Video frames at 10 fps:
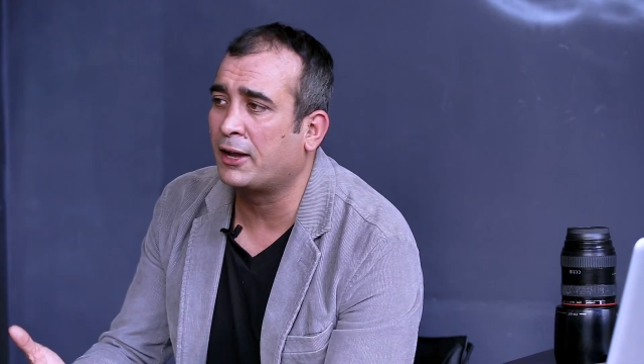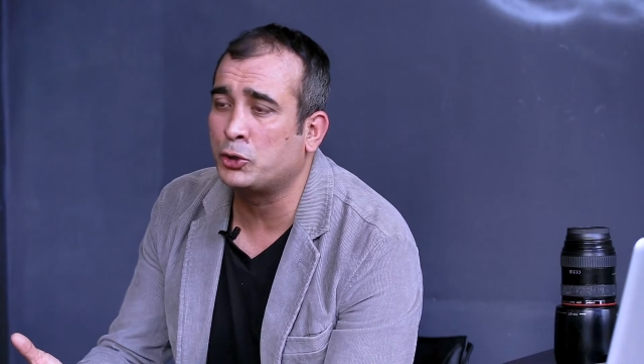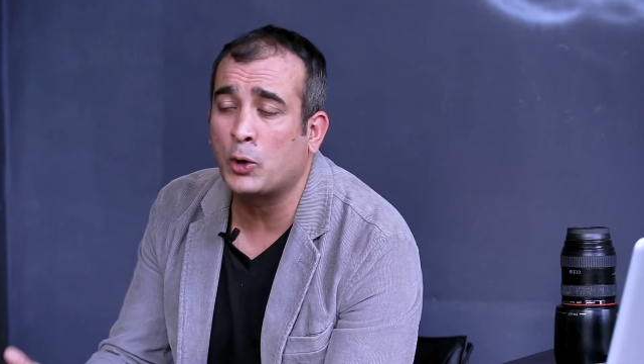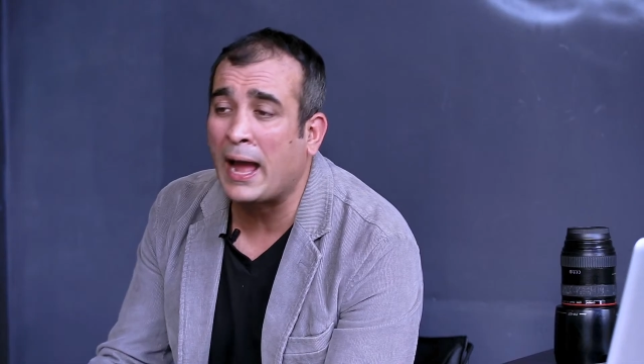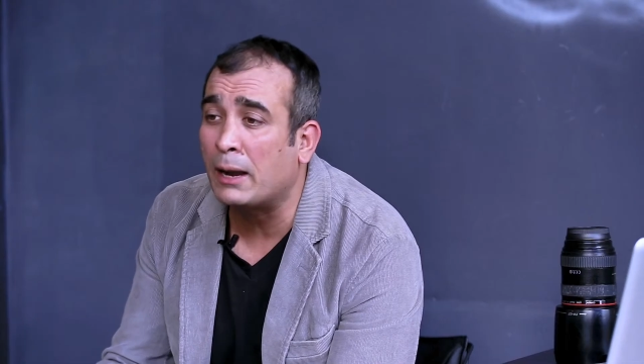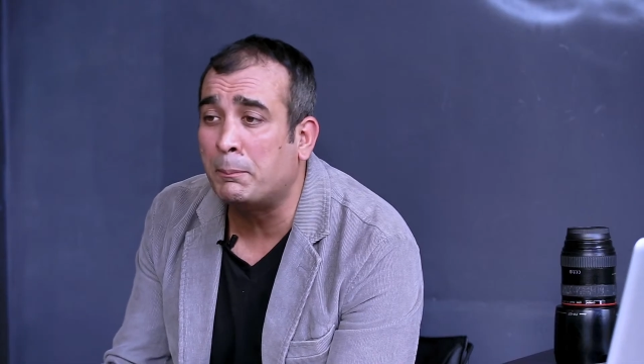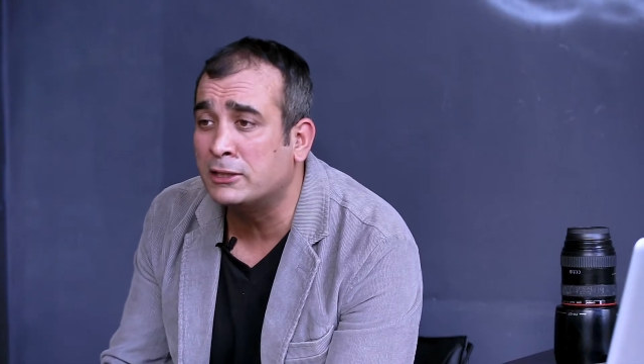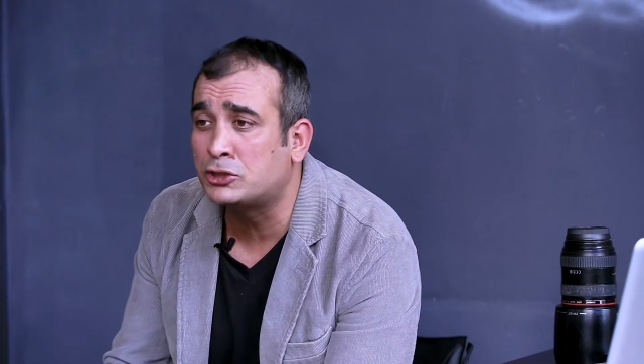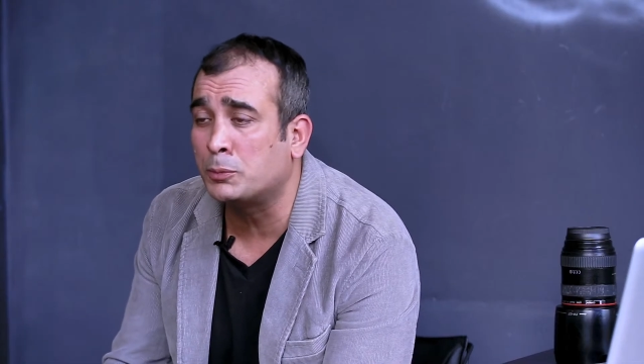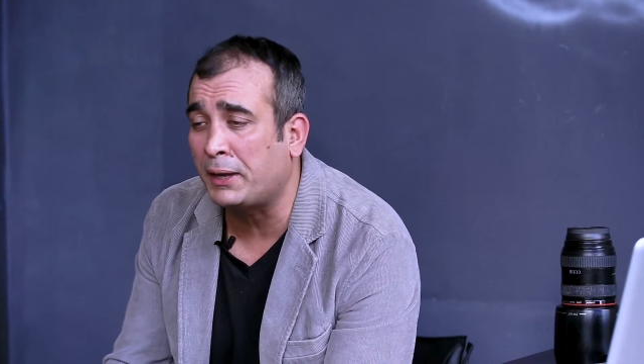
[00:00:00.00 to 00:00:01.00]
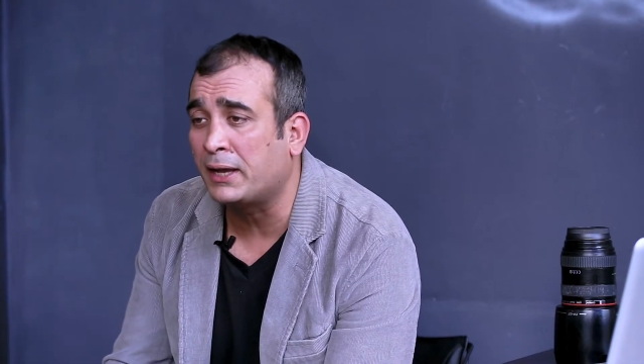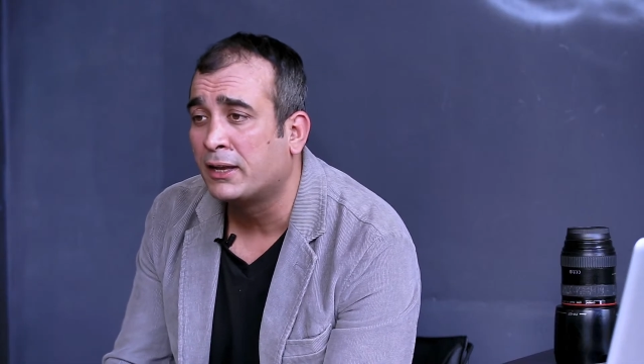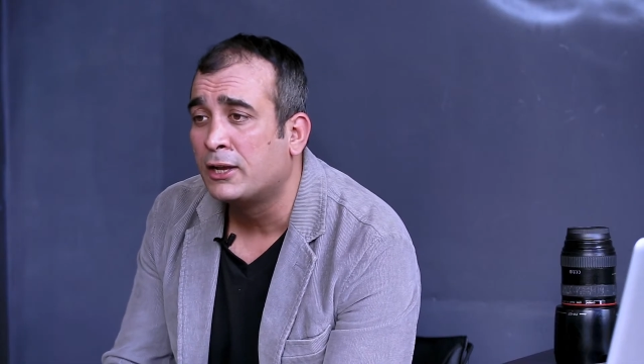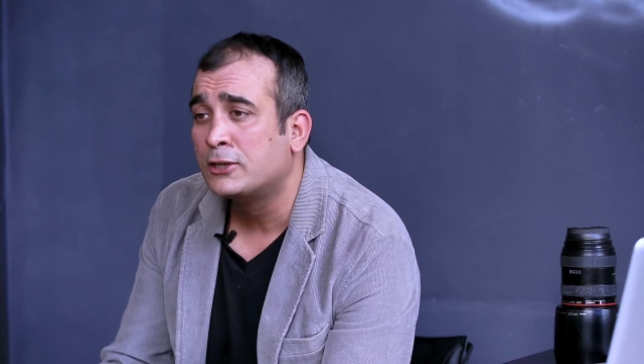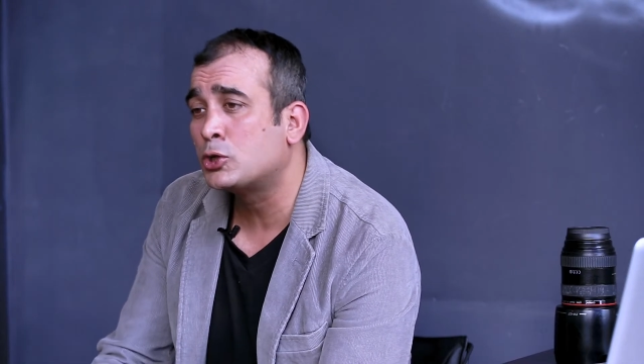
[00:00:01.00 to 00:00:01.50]
you know, I had bills to pay.
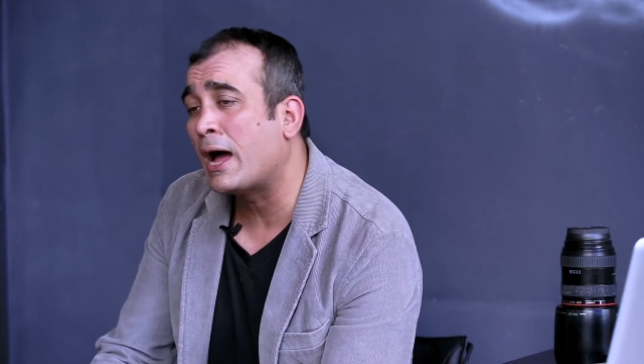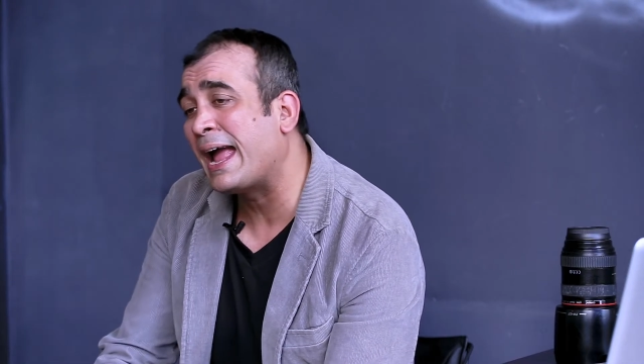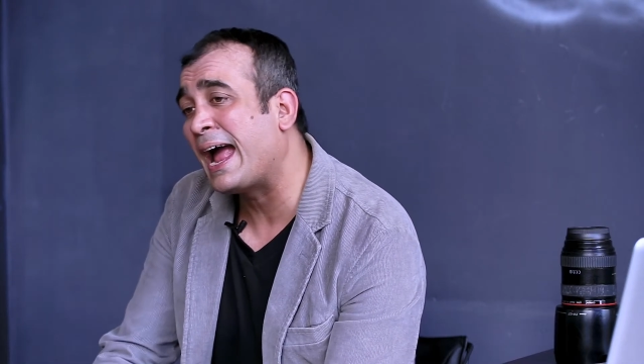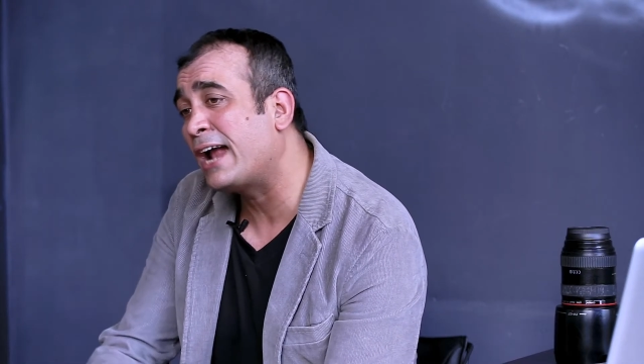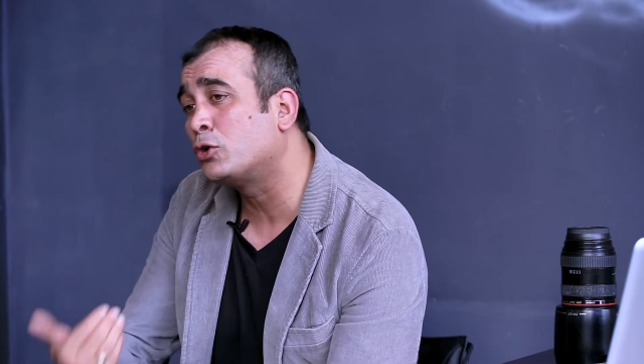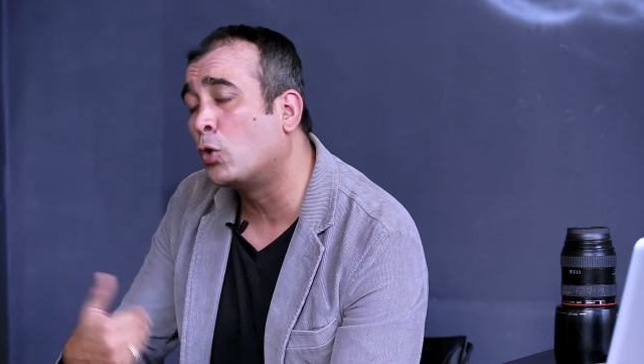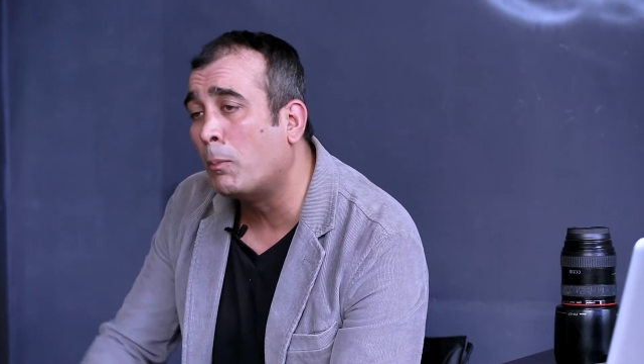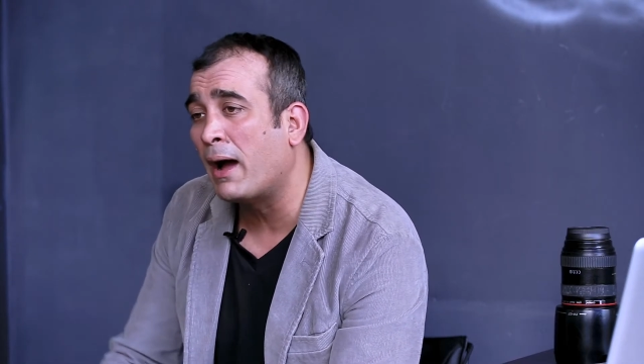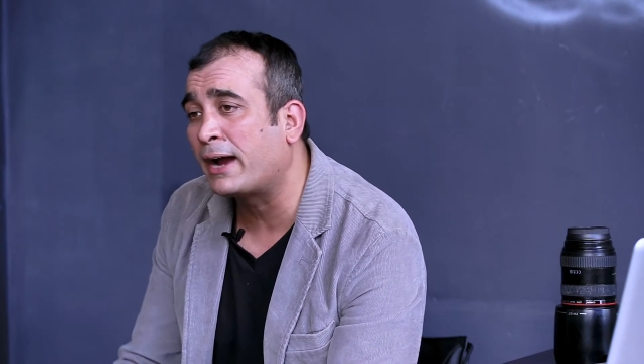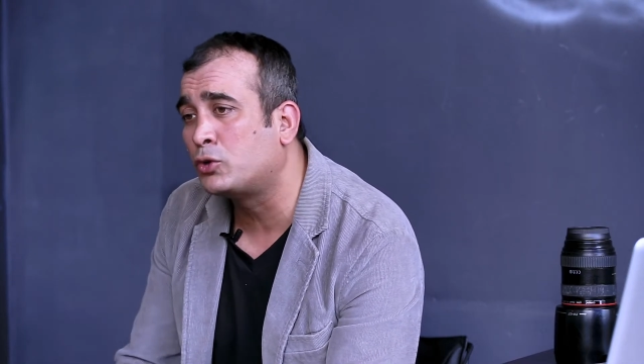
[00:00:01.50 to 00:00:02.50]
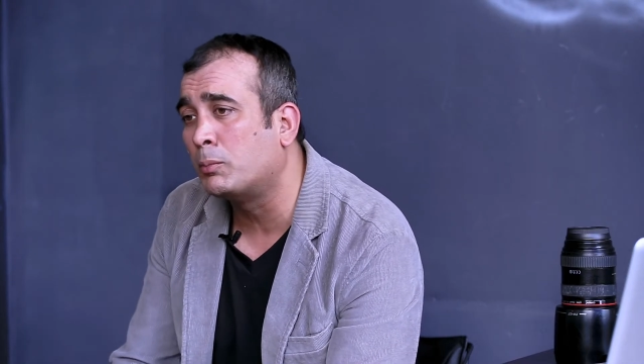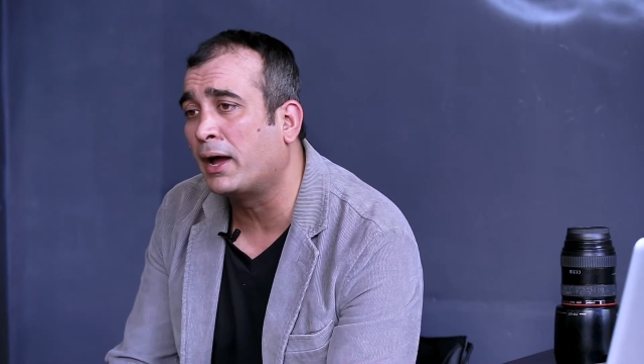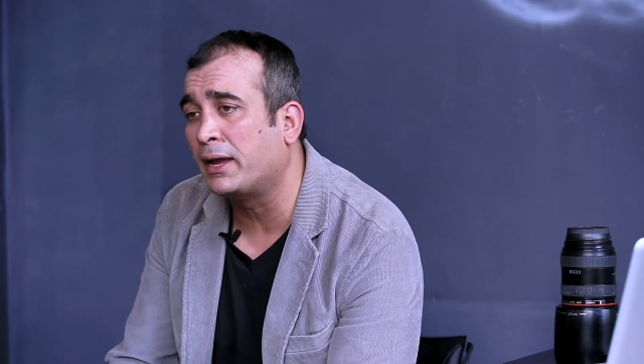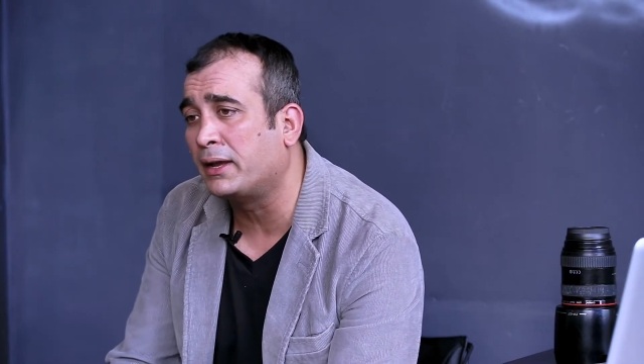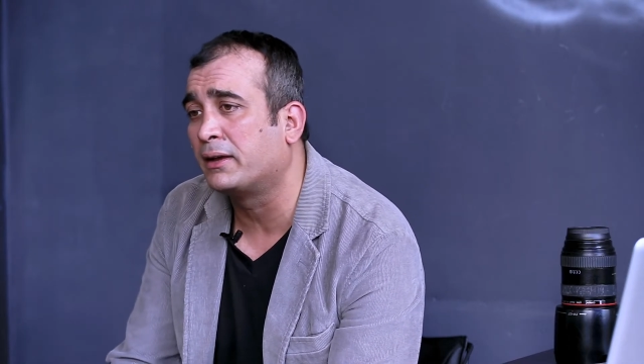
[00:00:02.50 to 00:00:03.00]
So I had to go back to
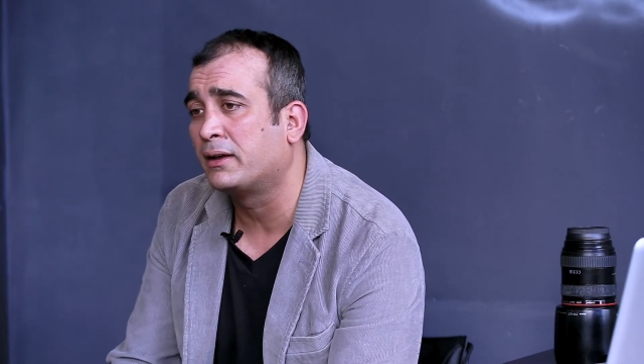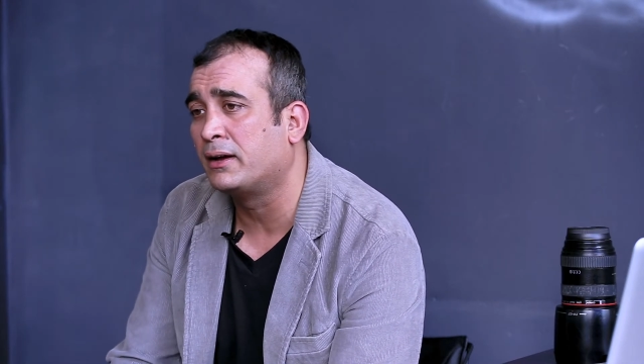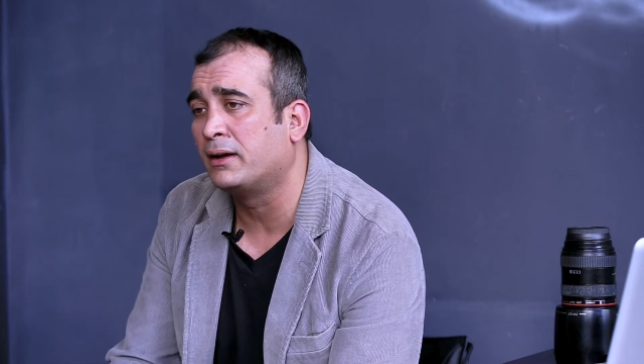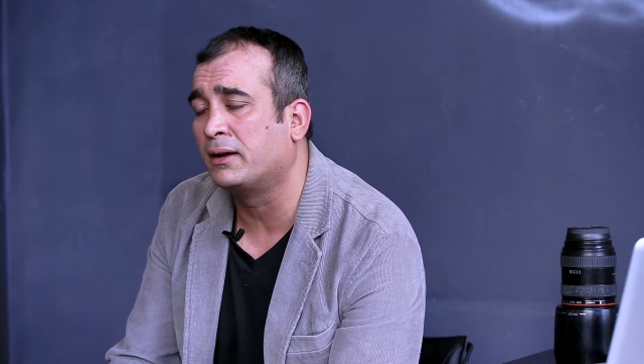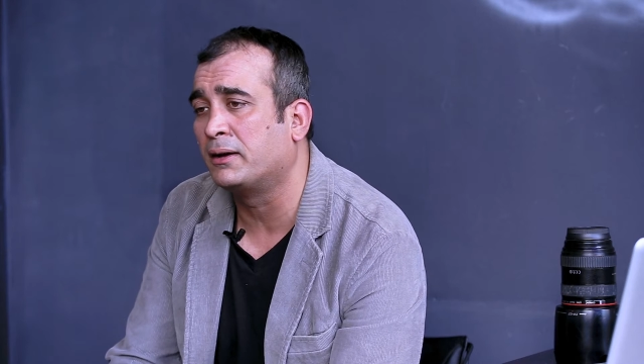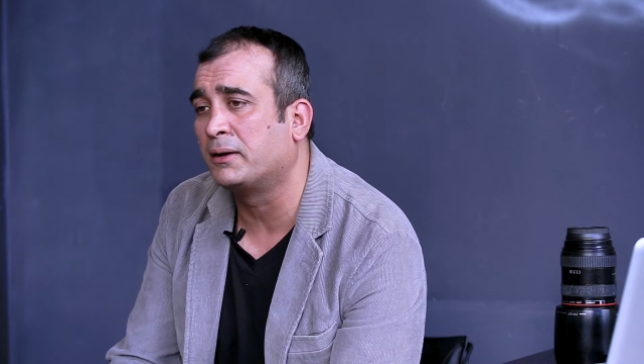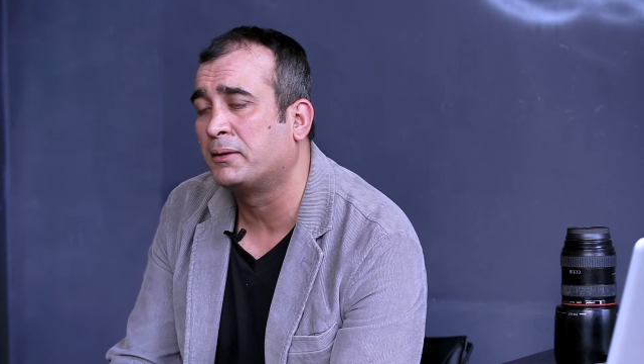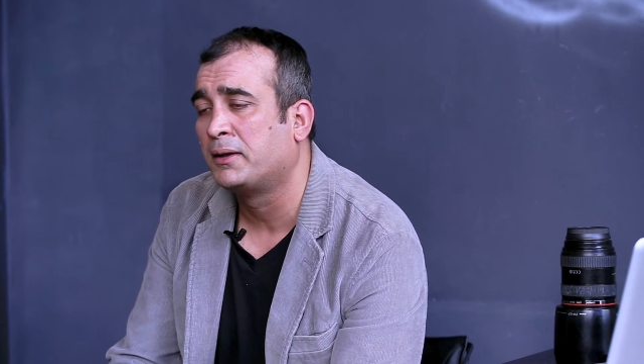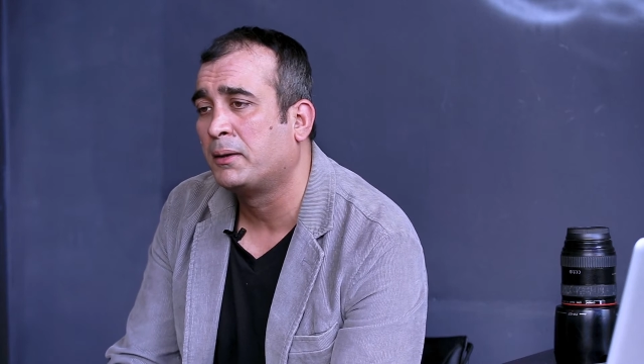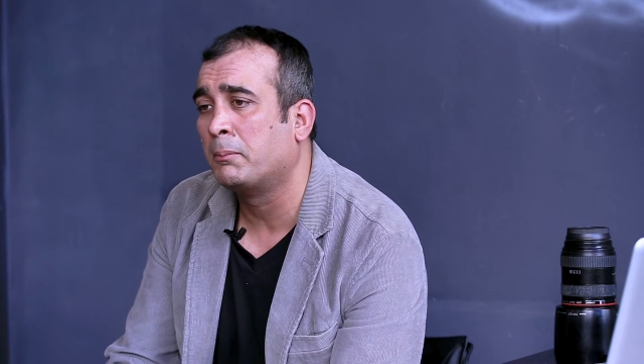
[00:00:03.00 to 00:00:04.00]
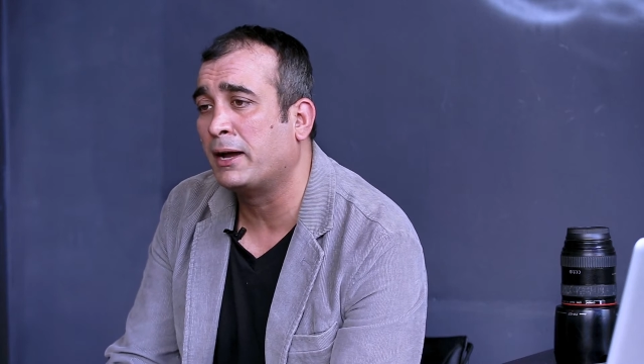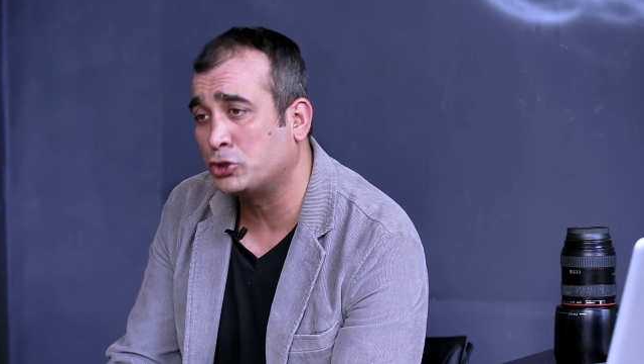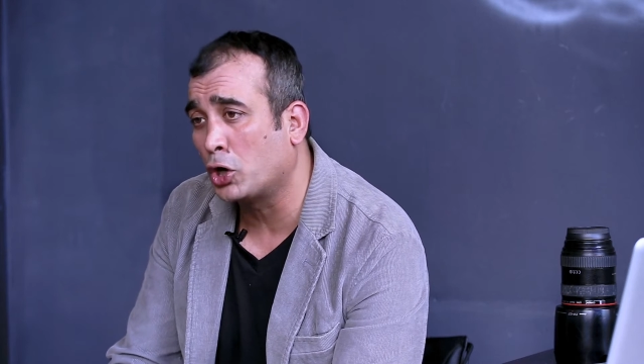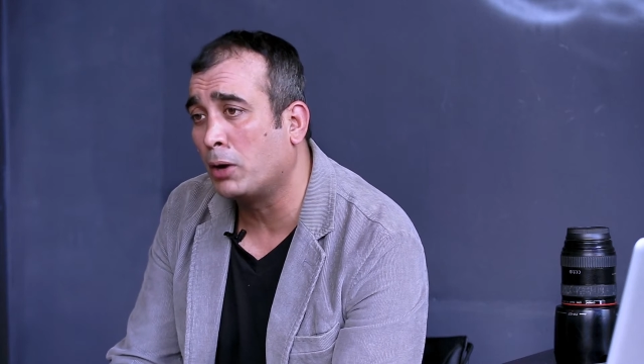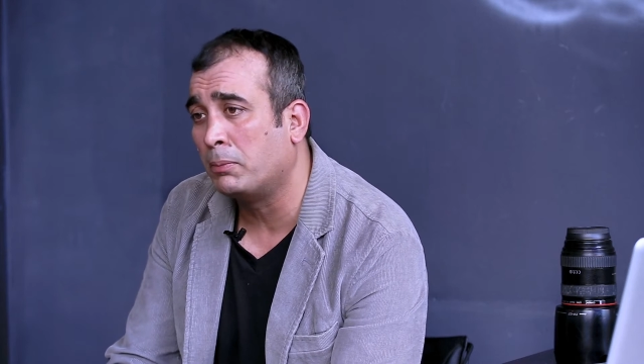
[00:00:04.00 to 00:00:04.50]
my, uh, my
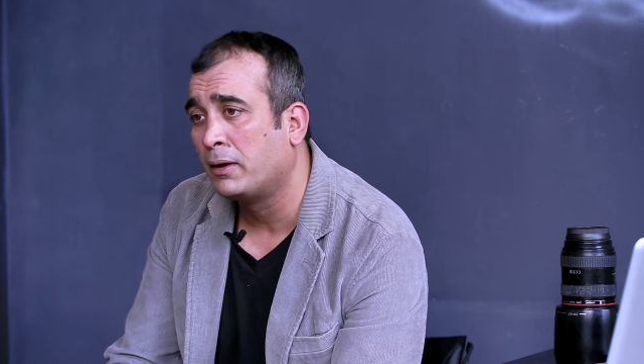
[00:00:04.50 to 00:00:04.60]
job,